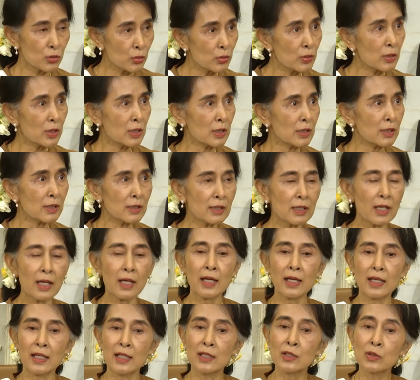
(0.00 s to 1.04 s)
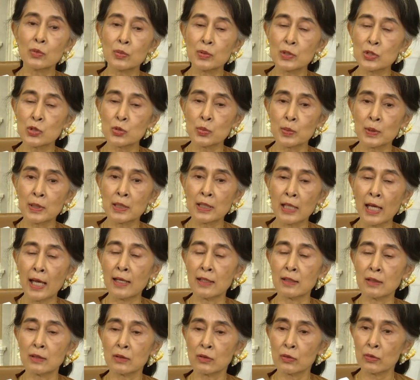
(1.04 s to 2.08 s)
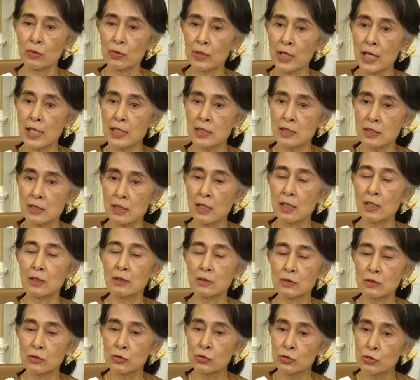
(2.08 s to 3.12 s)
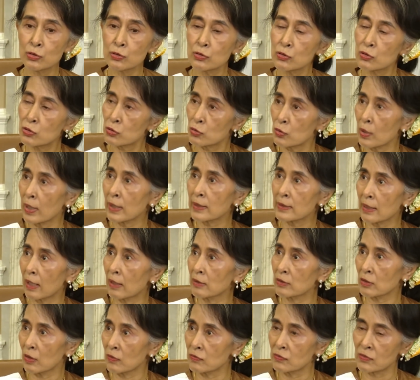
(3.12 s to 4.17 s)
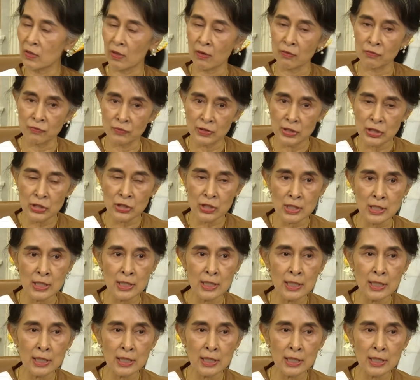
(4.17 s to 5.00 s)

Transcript: somebody I highly respected and always associated with so much good.